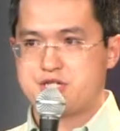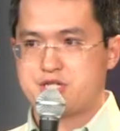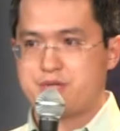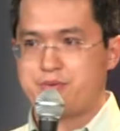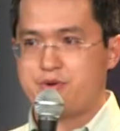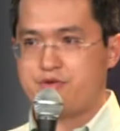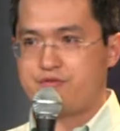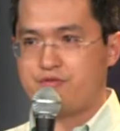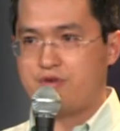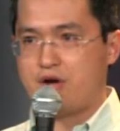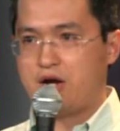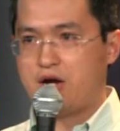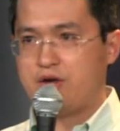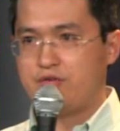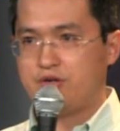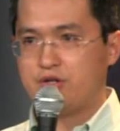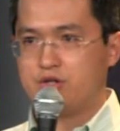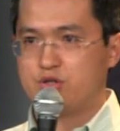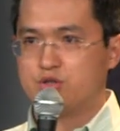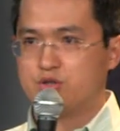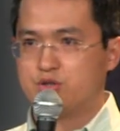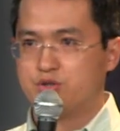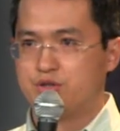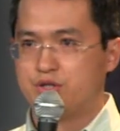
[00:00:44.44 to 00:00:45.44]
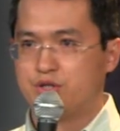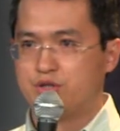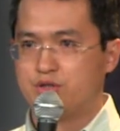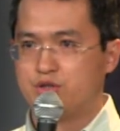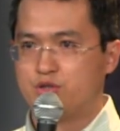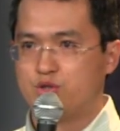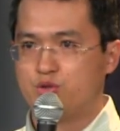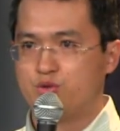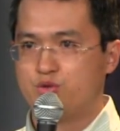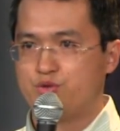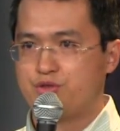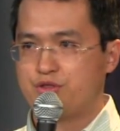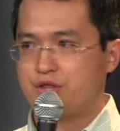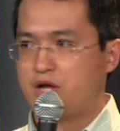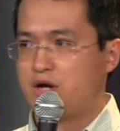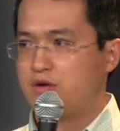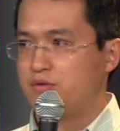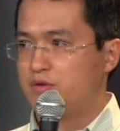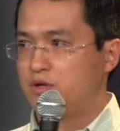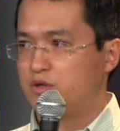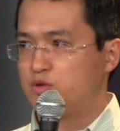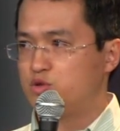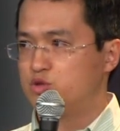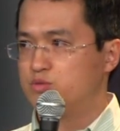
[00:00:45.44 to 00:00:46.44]
HTML5, including
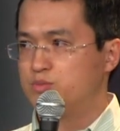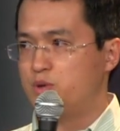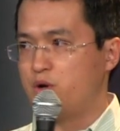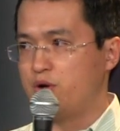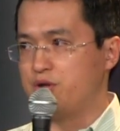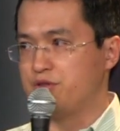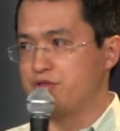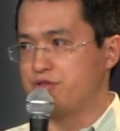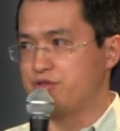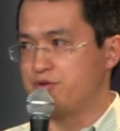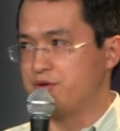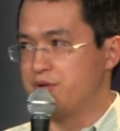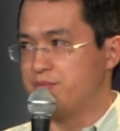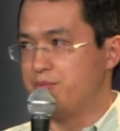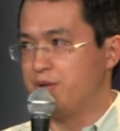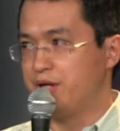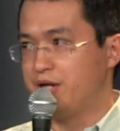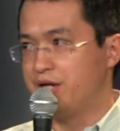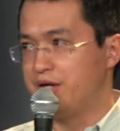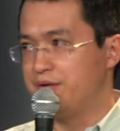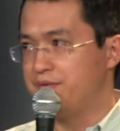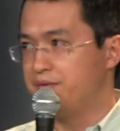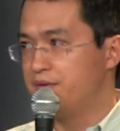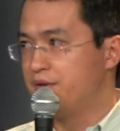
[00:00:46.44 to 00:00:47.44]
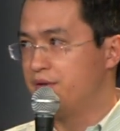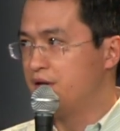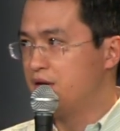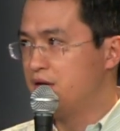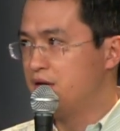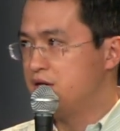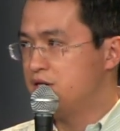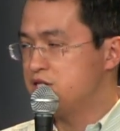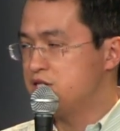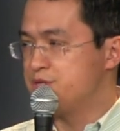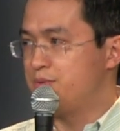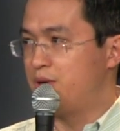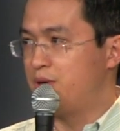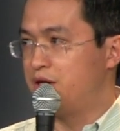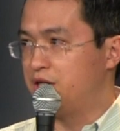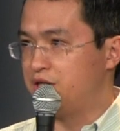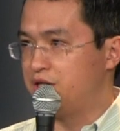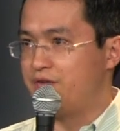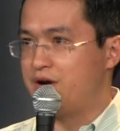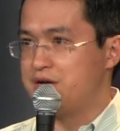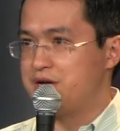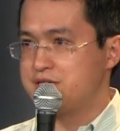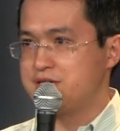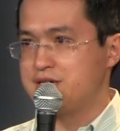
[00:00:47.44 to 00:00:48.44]
2.3 billion smart
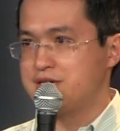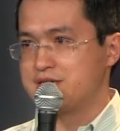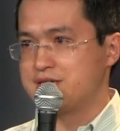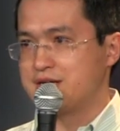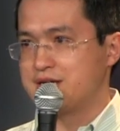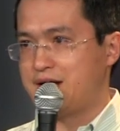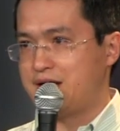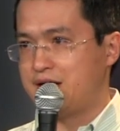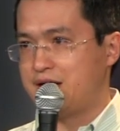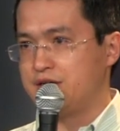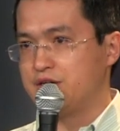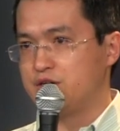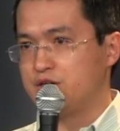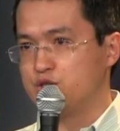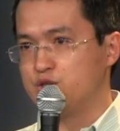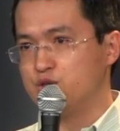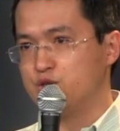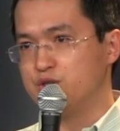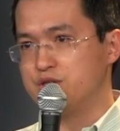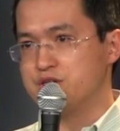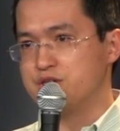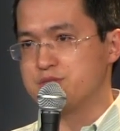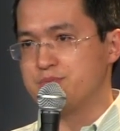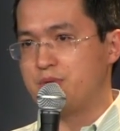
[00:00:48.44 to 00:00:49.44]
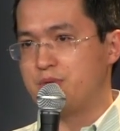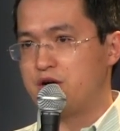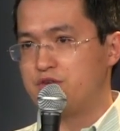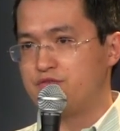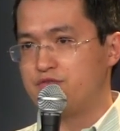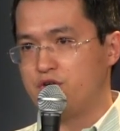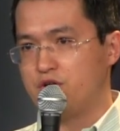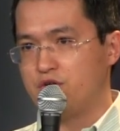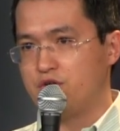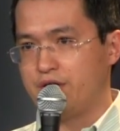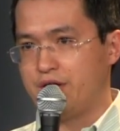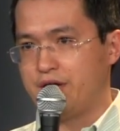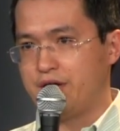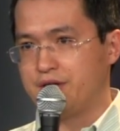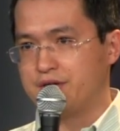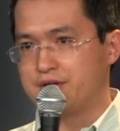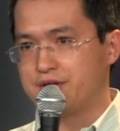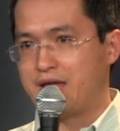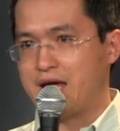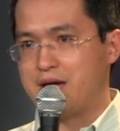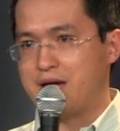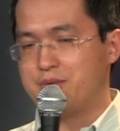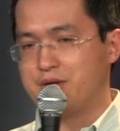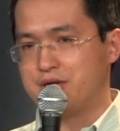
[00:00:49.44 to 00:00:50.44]
devices, like, uh, including smartphone and
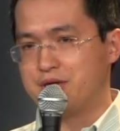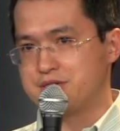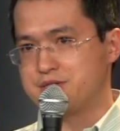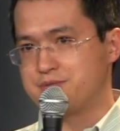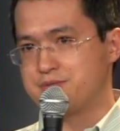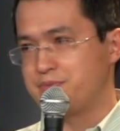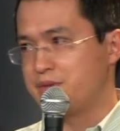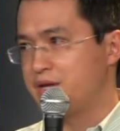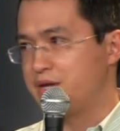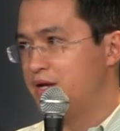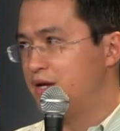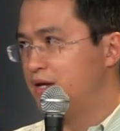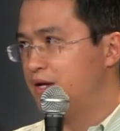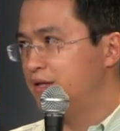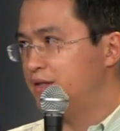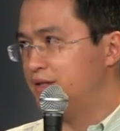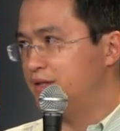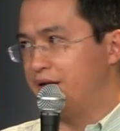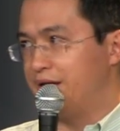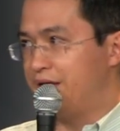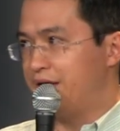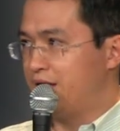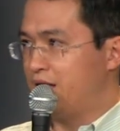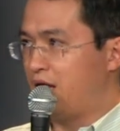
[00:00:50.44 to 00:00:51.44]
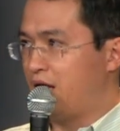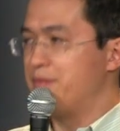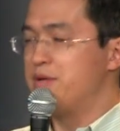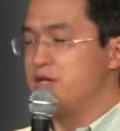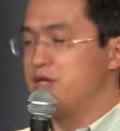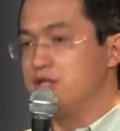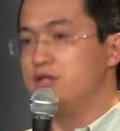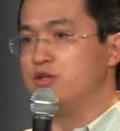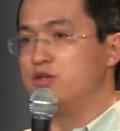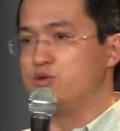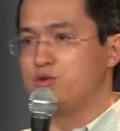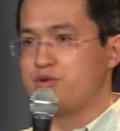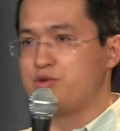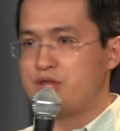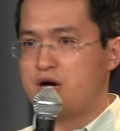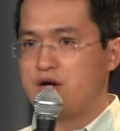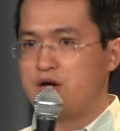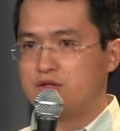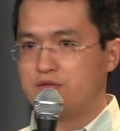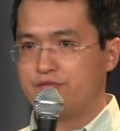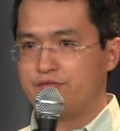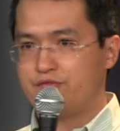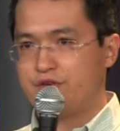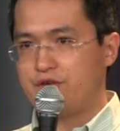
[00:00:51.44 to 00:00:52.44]
tablets. Today, I mean, in
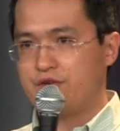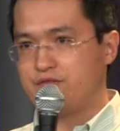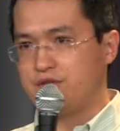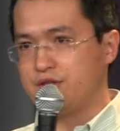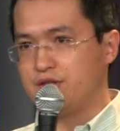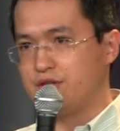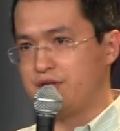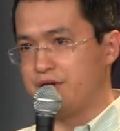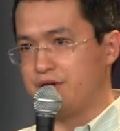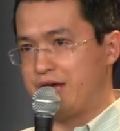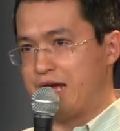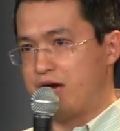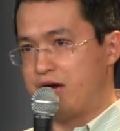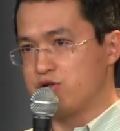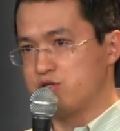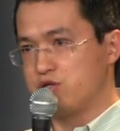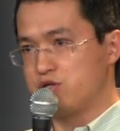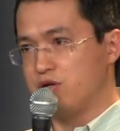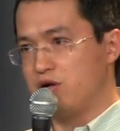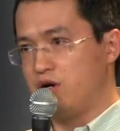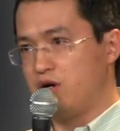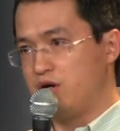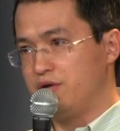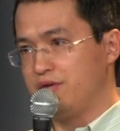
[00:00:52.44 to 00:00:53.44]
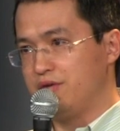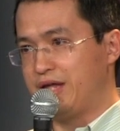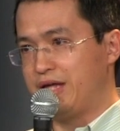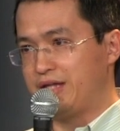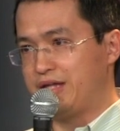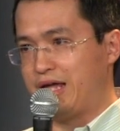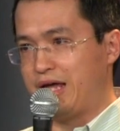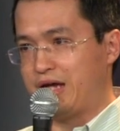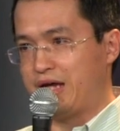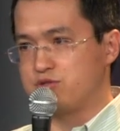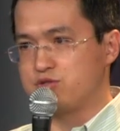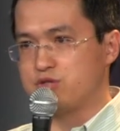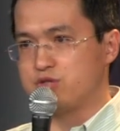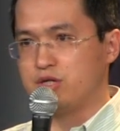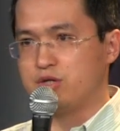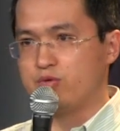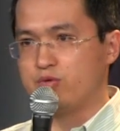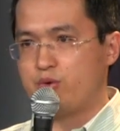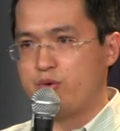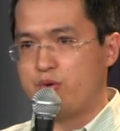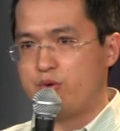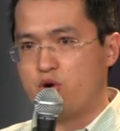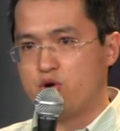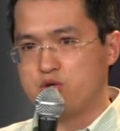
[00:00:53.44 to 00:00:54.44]
2015, today I also learned that actually
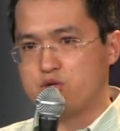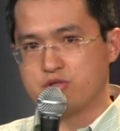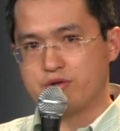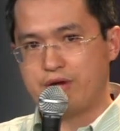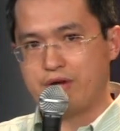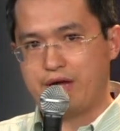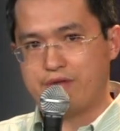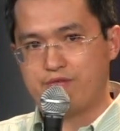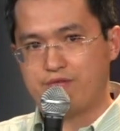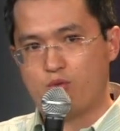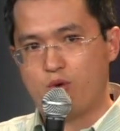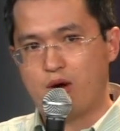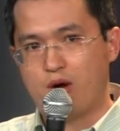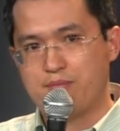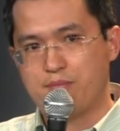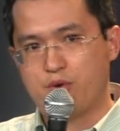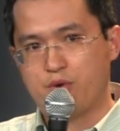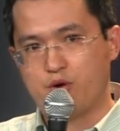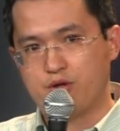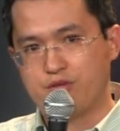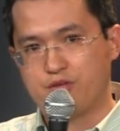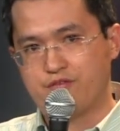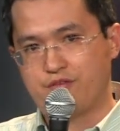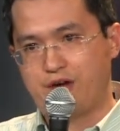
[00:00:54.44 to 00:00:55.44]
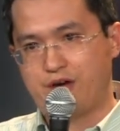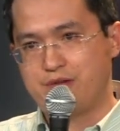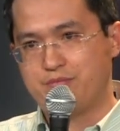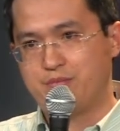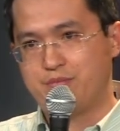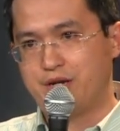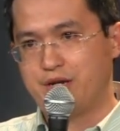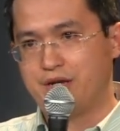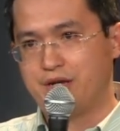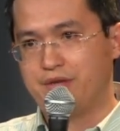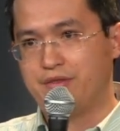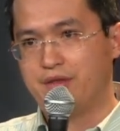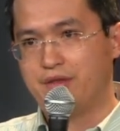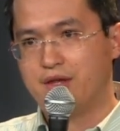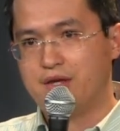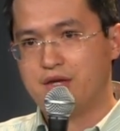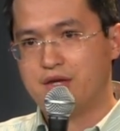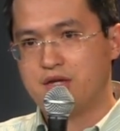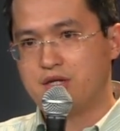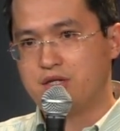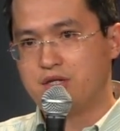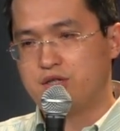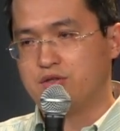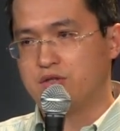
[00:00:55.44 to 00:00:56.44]
we also have 1.5 billion,
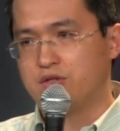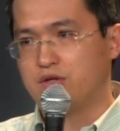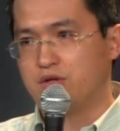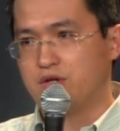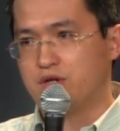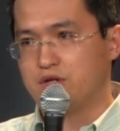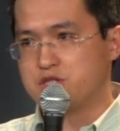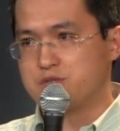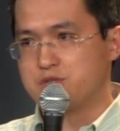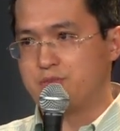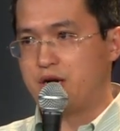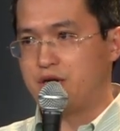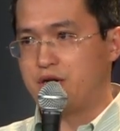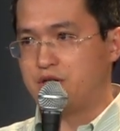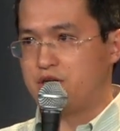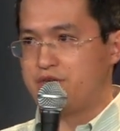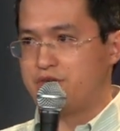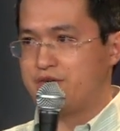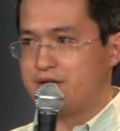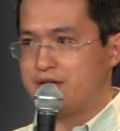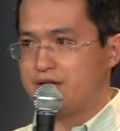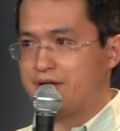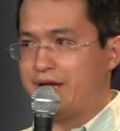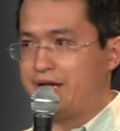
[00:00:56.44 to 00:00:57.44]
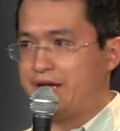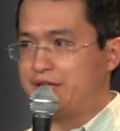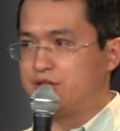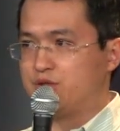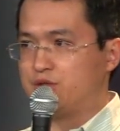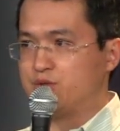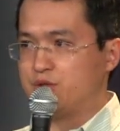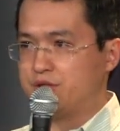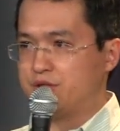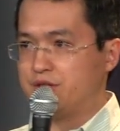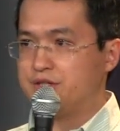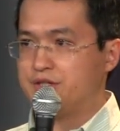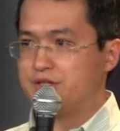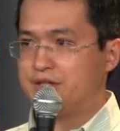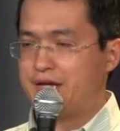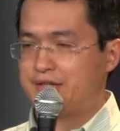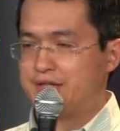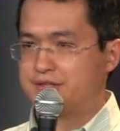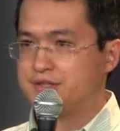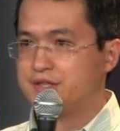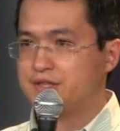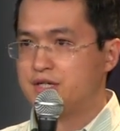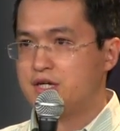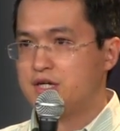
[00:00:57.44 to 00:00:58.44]
you know, uh, smart TV connected to the
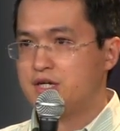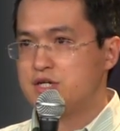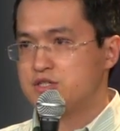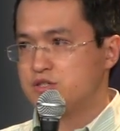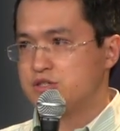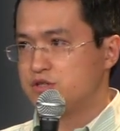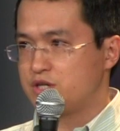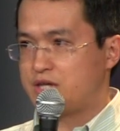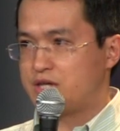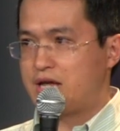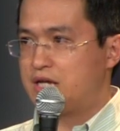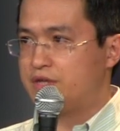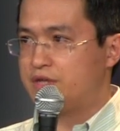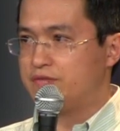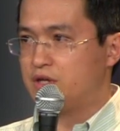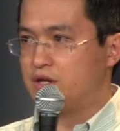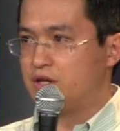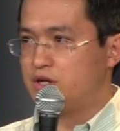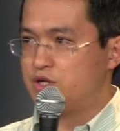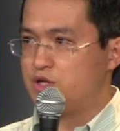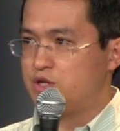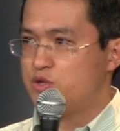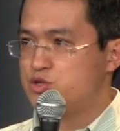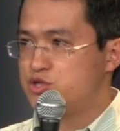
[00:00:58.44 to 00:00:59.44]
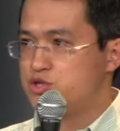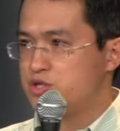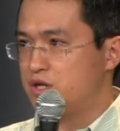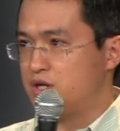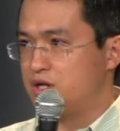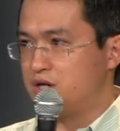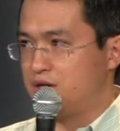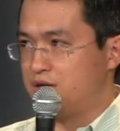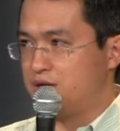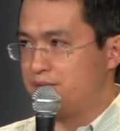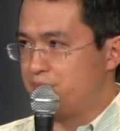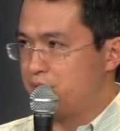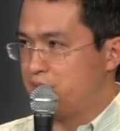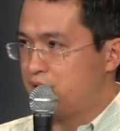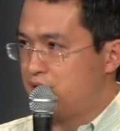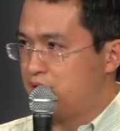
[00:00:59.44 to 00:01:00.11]
internet. So it's kind of the huge uh,